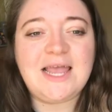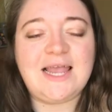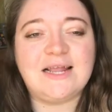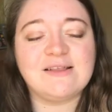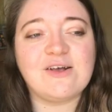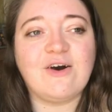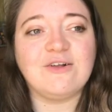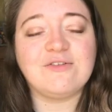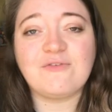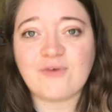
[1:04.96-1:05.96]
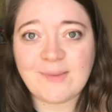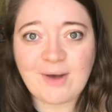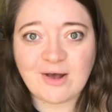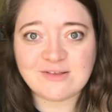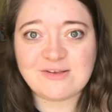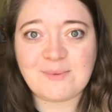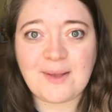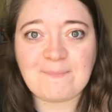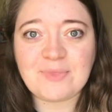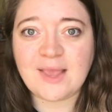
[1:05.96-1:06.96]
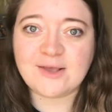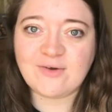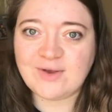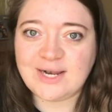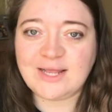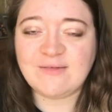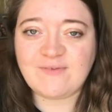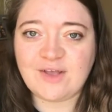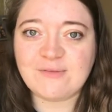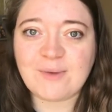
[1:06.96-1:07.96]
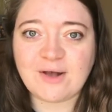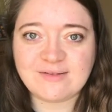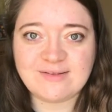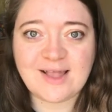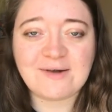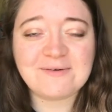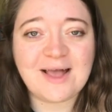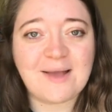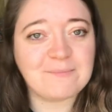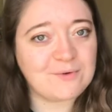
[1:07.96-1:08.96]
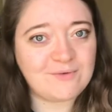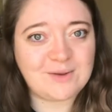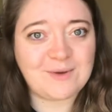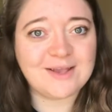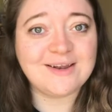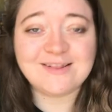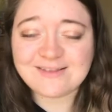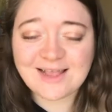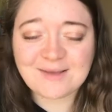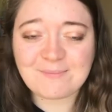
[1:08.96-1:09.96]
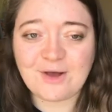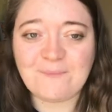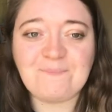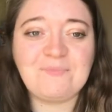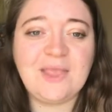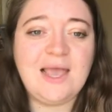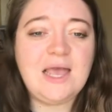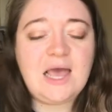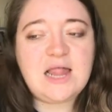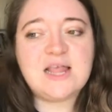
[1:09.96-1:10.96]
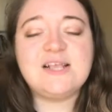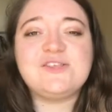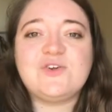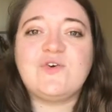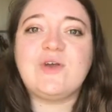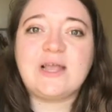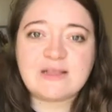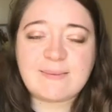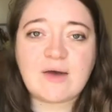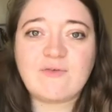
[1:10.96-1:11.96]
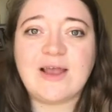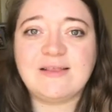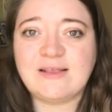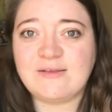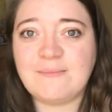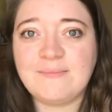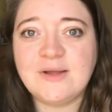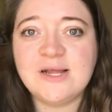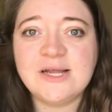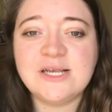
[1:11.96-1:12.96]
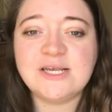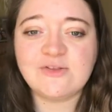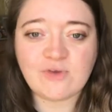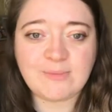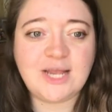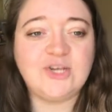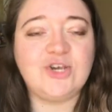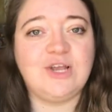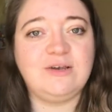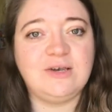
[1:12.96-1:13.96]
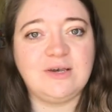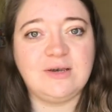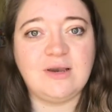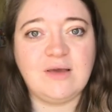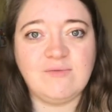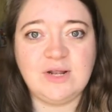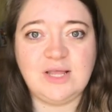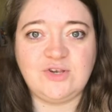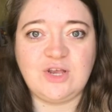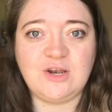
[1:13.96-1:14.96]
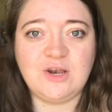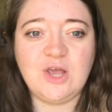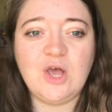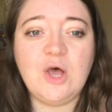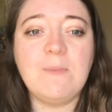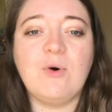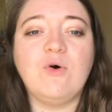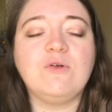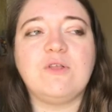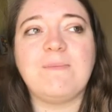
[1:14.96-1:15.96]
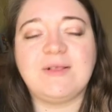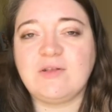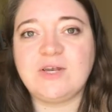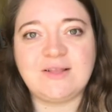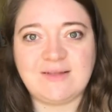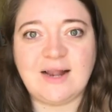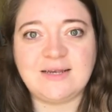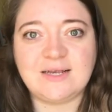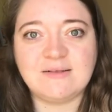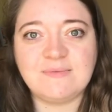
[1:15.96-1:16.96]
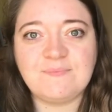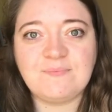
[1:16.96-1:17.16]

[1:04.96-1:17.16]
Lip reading: It's got 3 parts to it and currently the first part is out. I'm currently working on the second part. This story is about racism, discrimination and religion, but also misunderstandings.